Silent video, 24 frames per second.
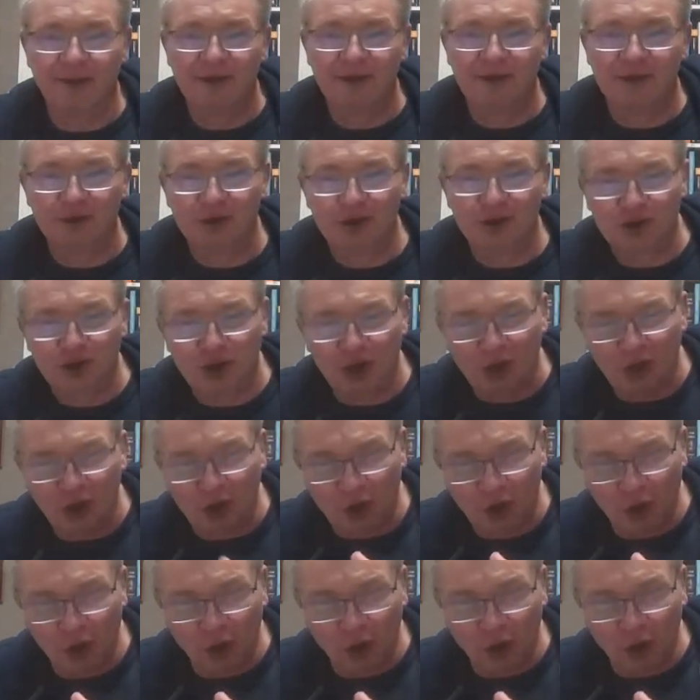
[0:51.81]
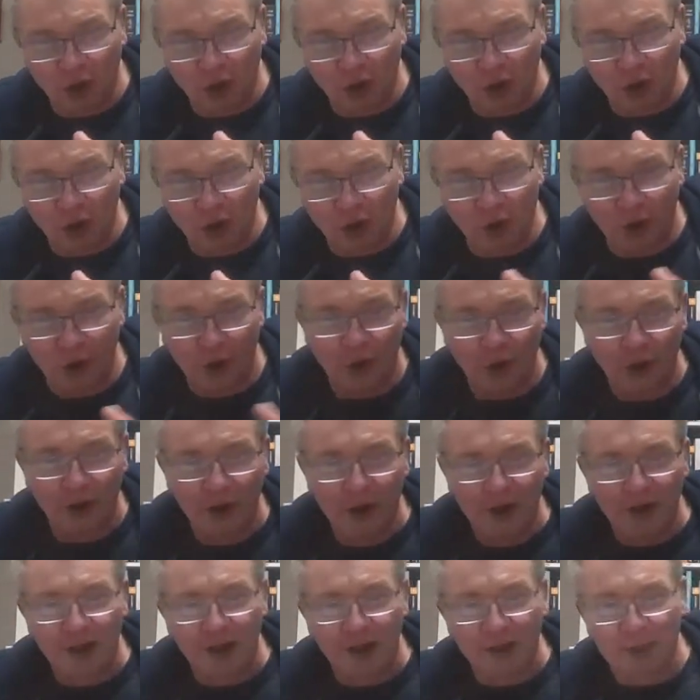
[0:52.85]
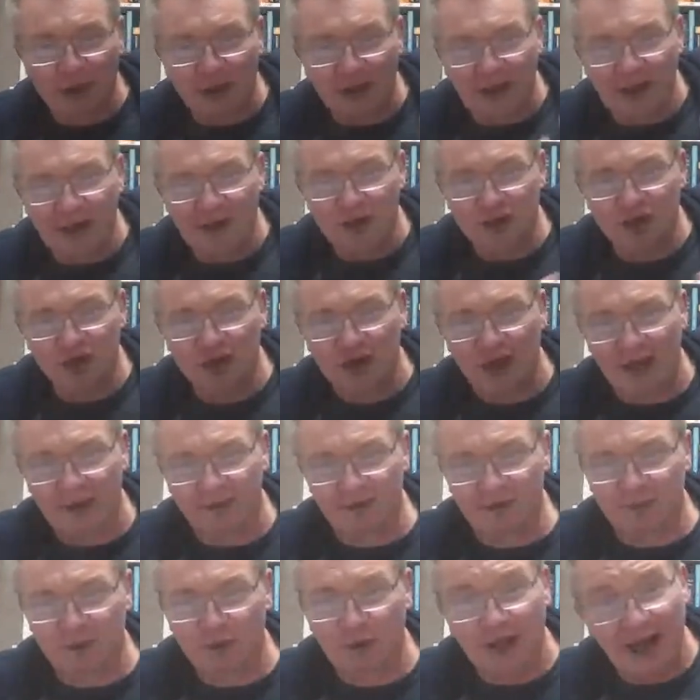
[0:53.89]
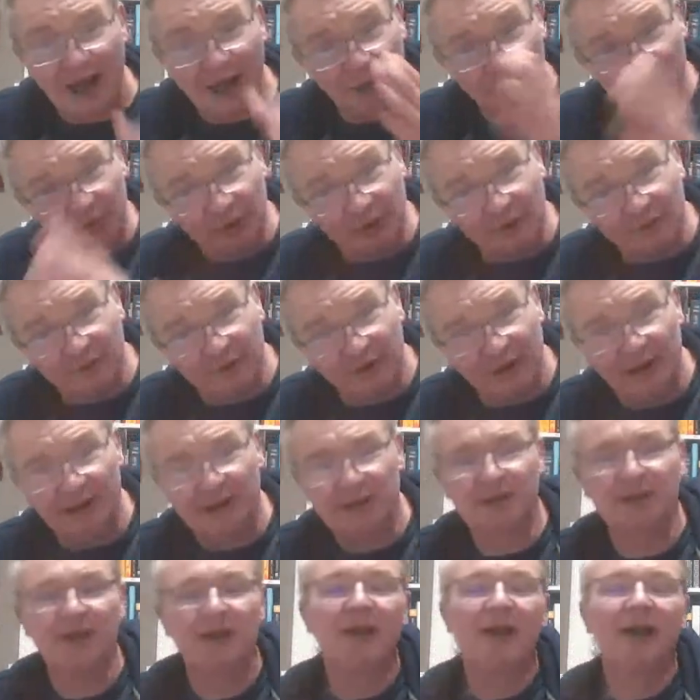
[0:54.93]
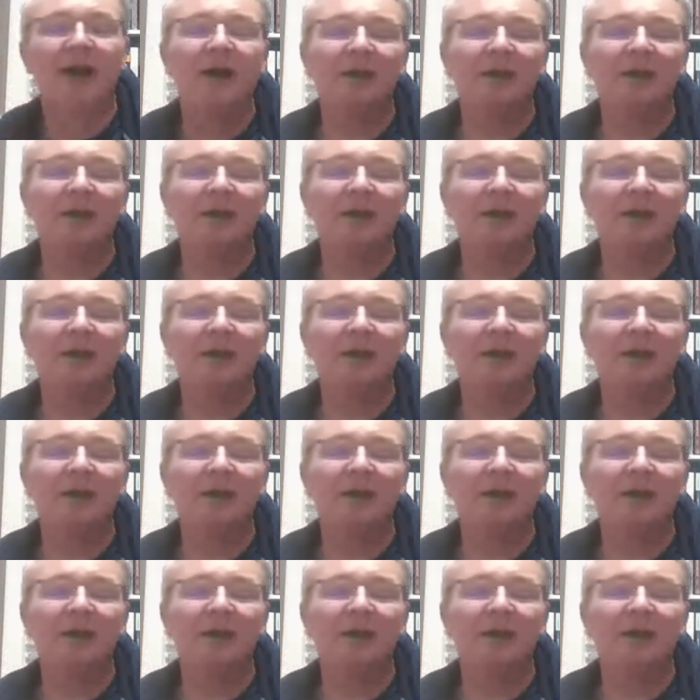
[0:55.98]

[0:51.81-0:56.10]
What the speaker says: These are secure communication channels between the IoT device and the